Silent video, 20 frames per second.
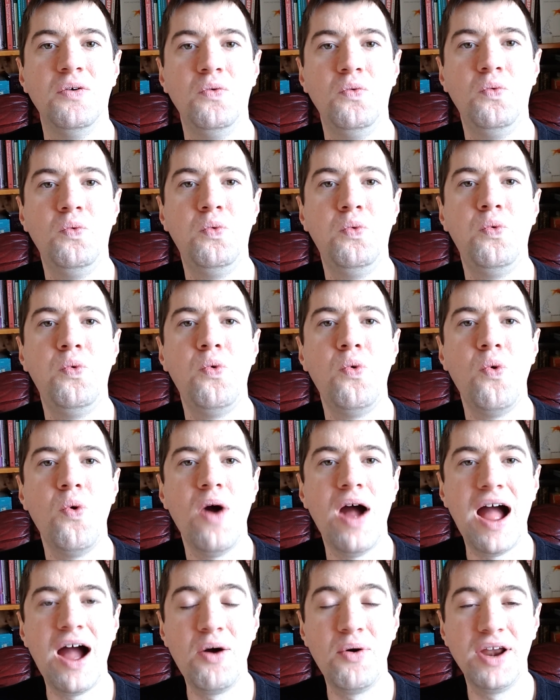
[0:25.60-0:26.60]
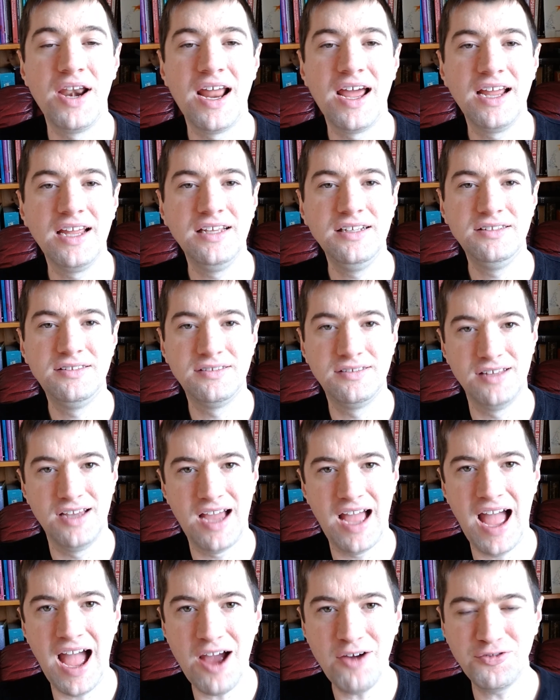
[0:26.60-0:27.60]
Wow, and I
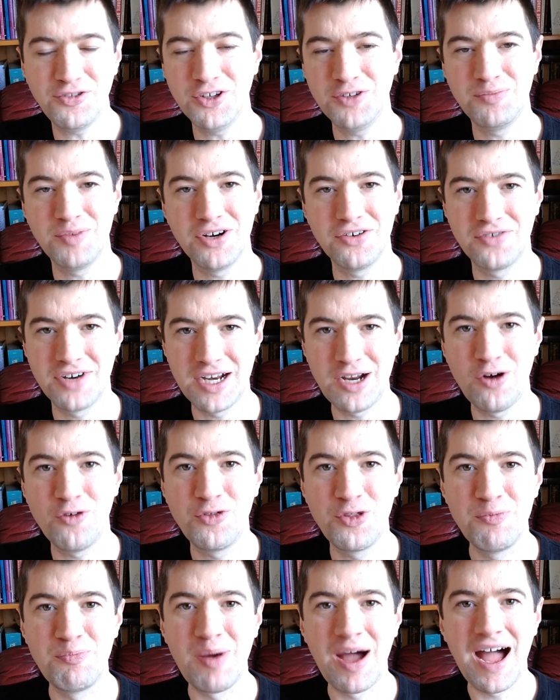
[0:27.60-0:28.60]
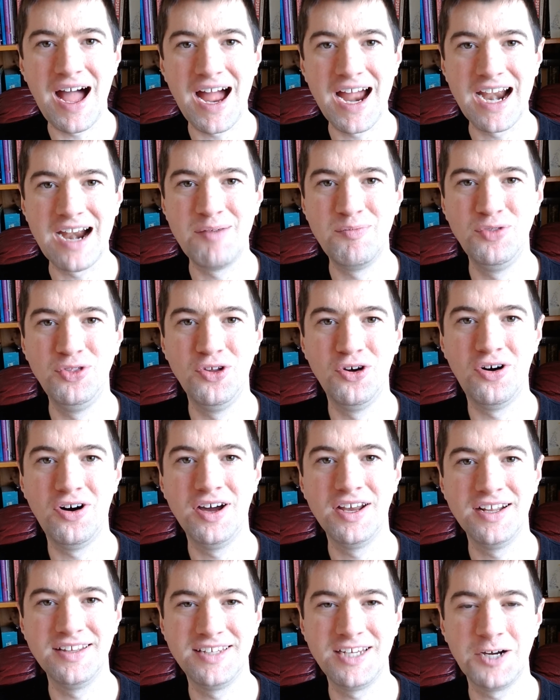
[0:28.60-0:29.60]
have to admit right off the bat, I am not
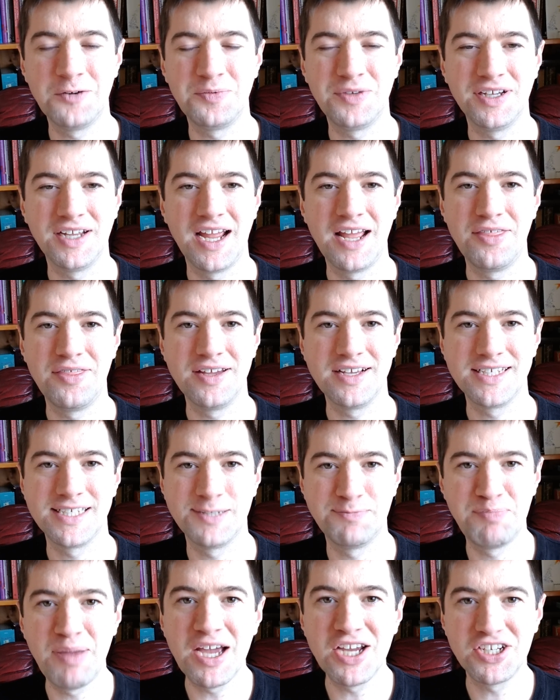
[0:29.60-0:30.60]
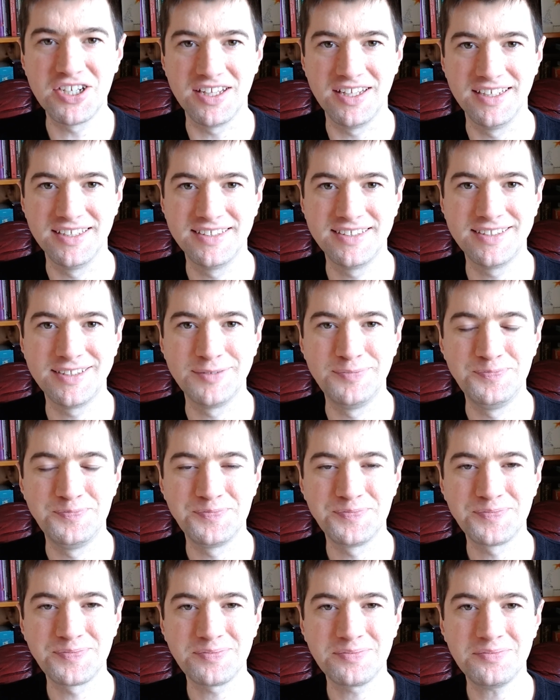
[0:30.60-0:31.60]
an interpreting ethics specialist,
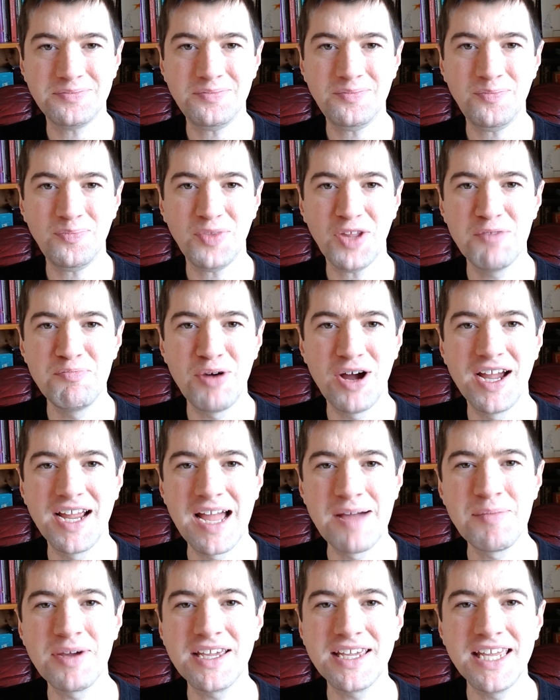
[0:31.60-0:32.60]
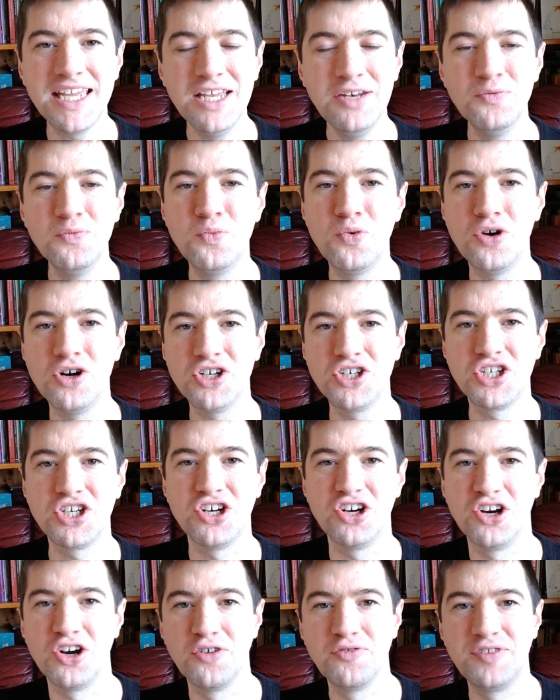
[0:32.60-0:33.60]
but I am a keen
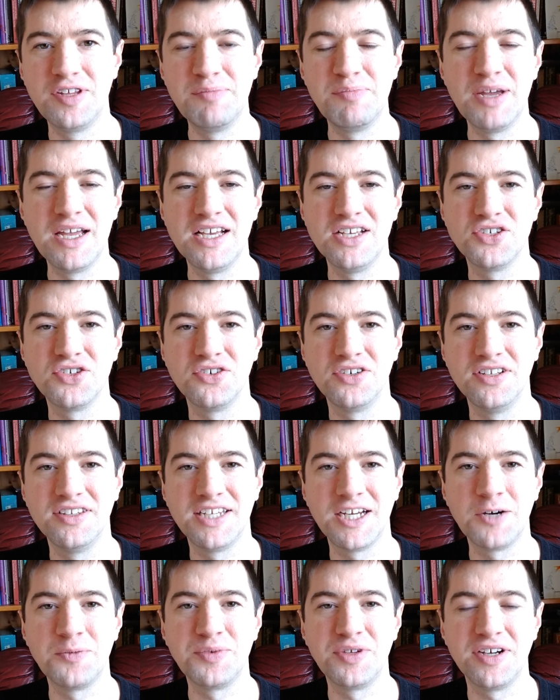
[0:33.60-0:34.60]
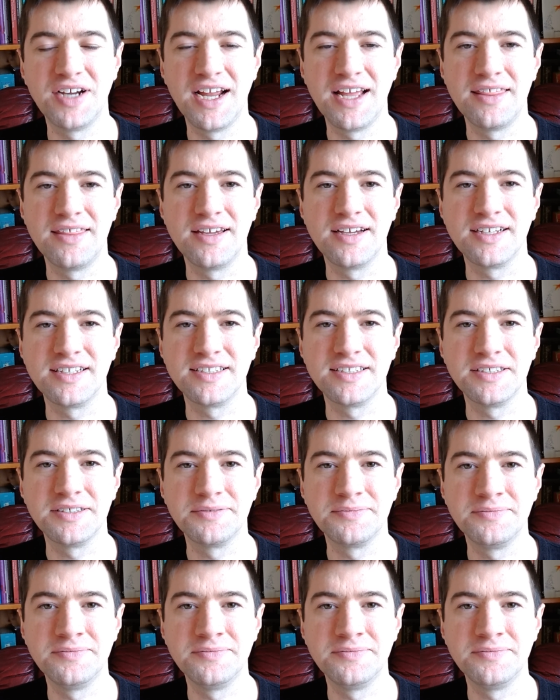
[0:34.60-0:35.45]
watcher of debates on interpreter ethics.